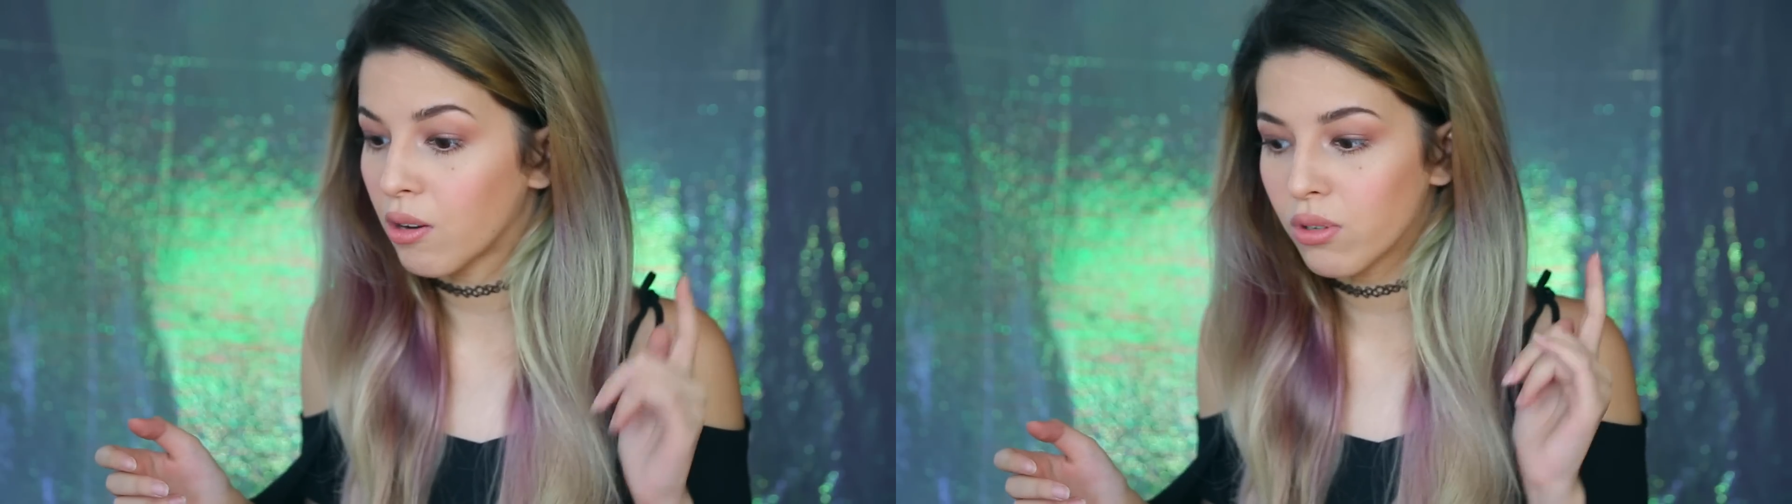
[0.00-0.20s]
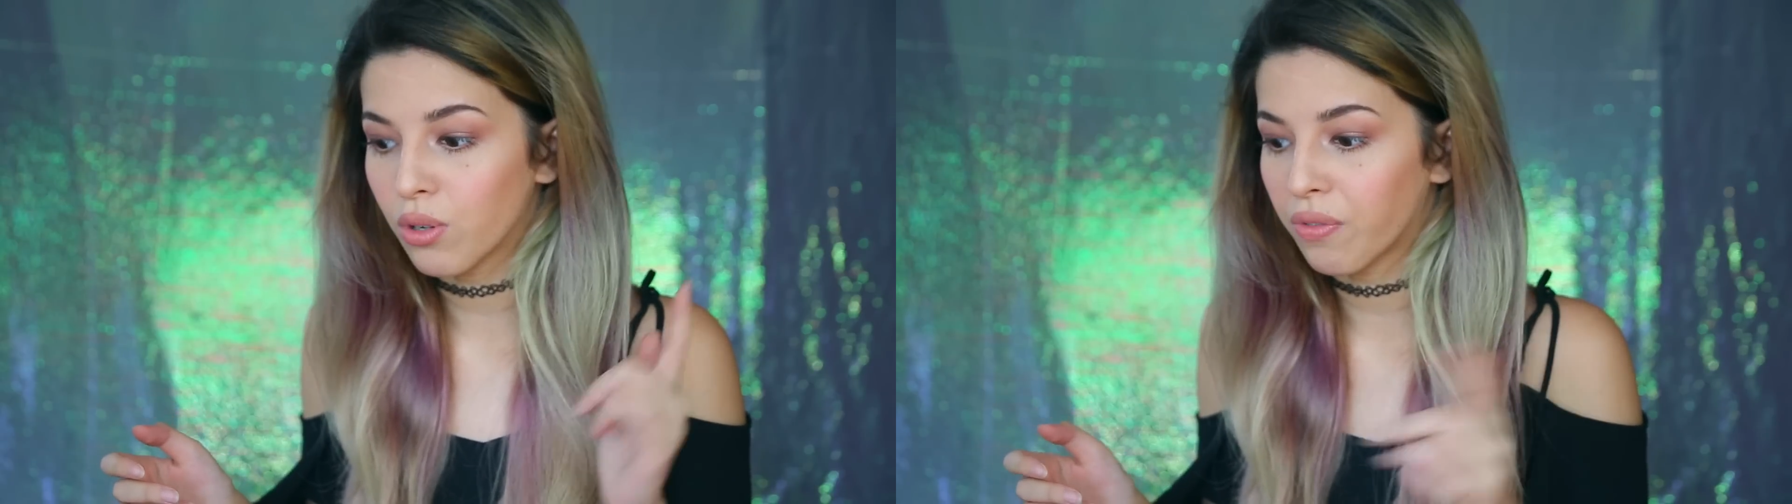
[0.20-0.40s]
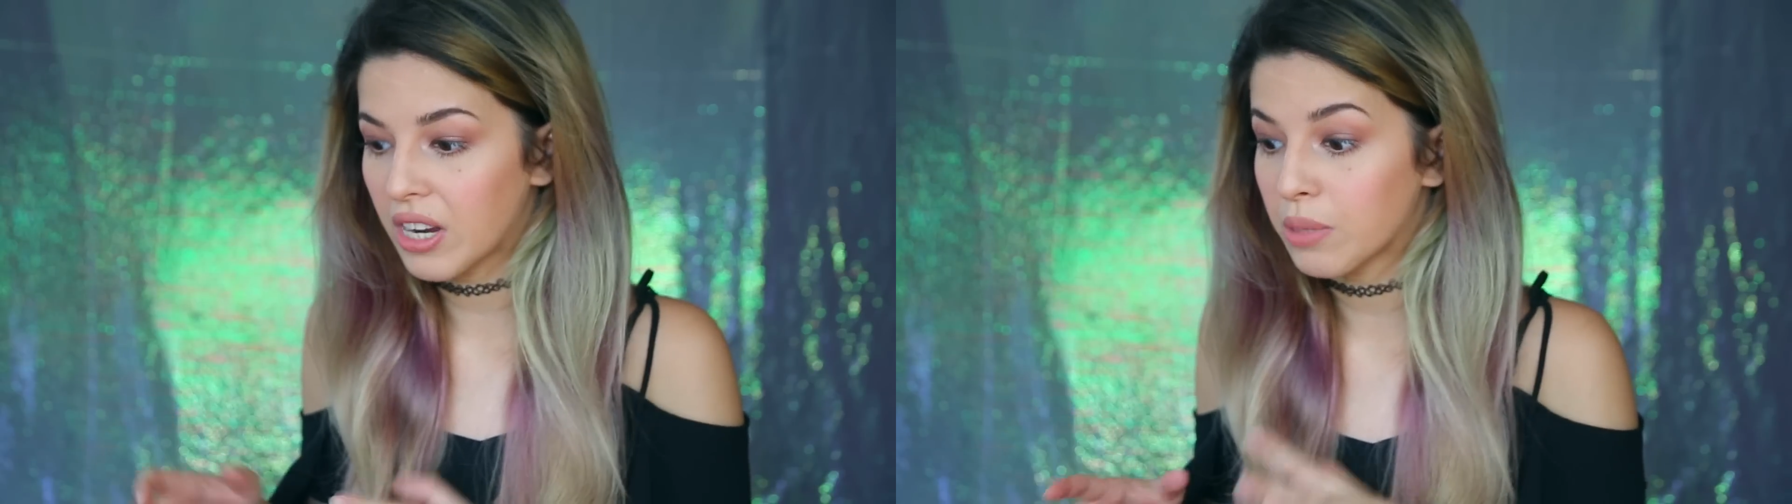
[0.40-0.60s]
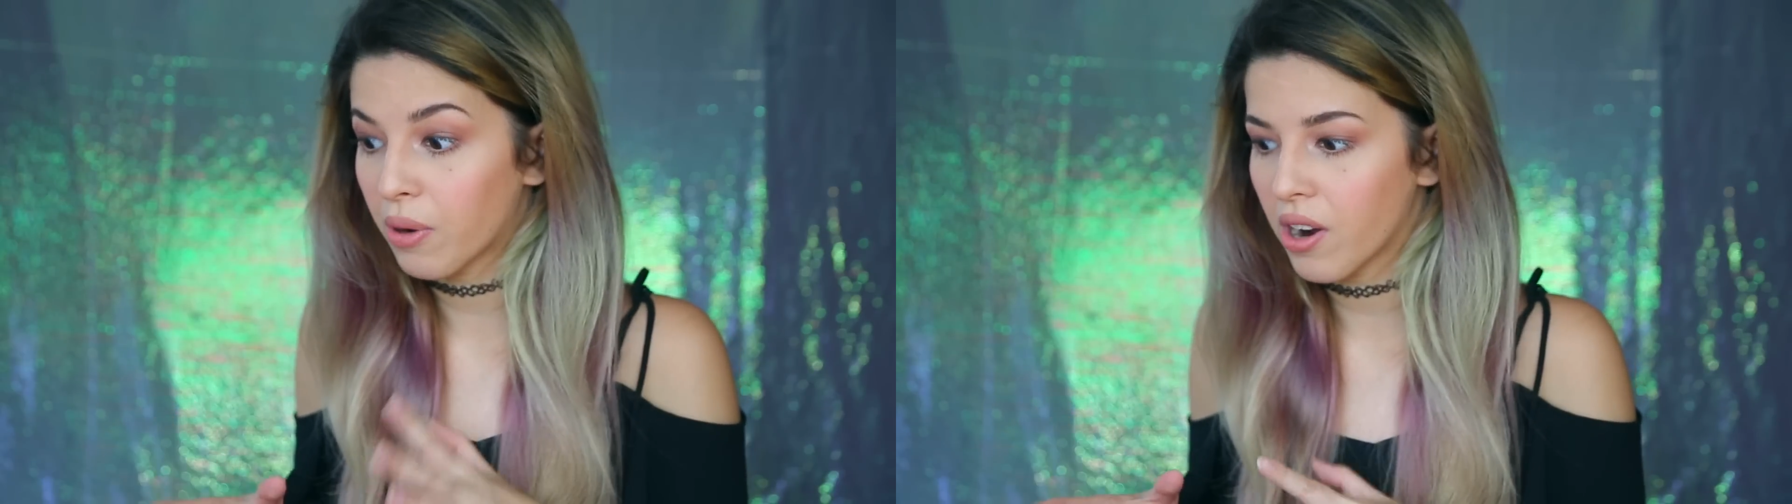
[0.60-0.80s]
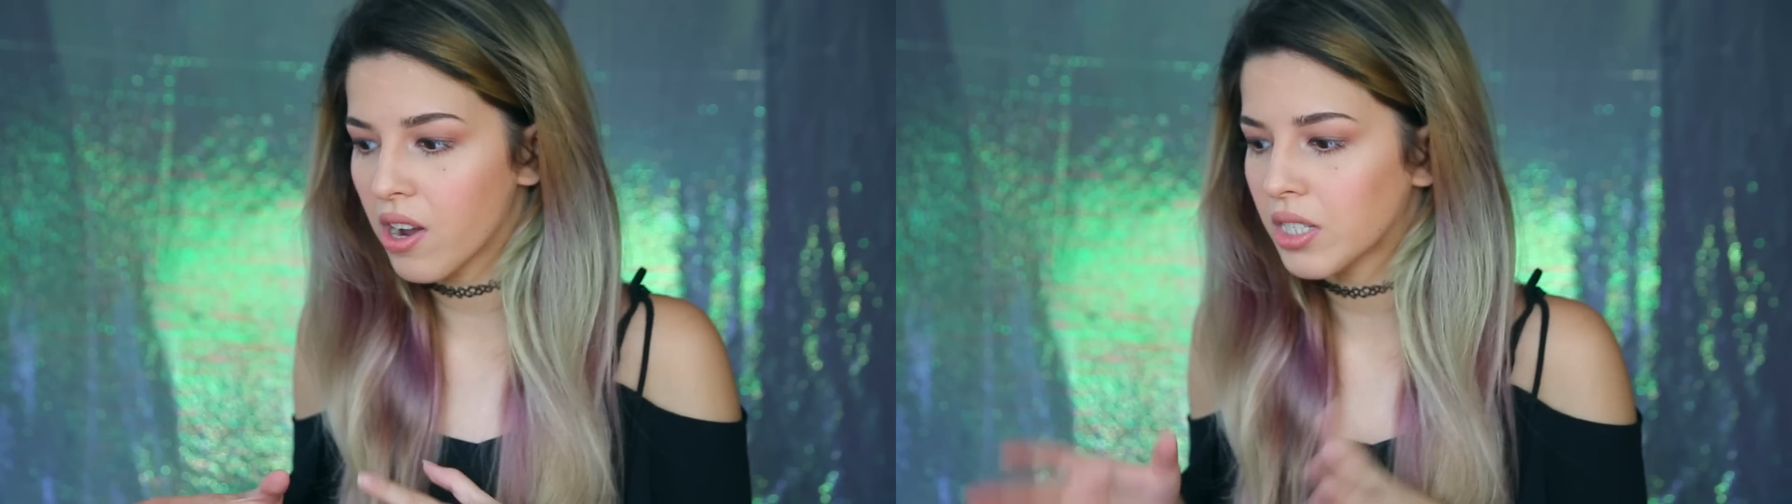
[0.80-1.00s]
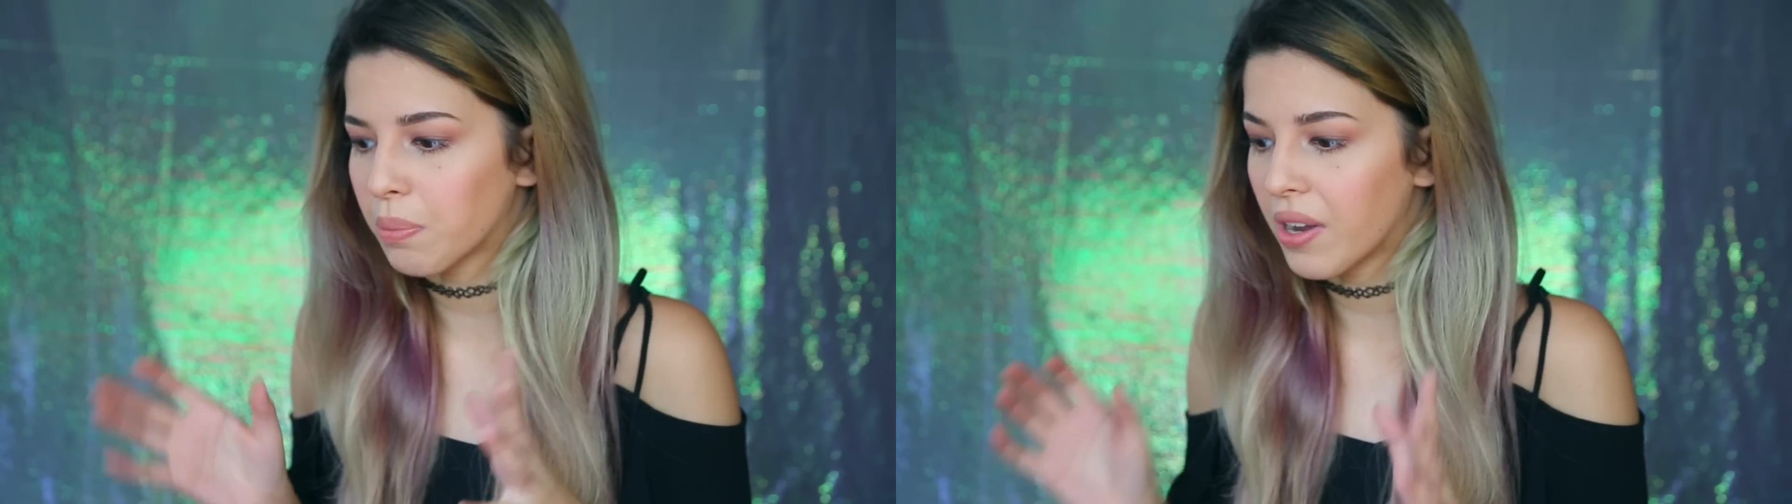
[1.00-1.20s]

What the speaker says: and also face products,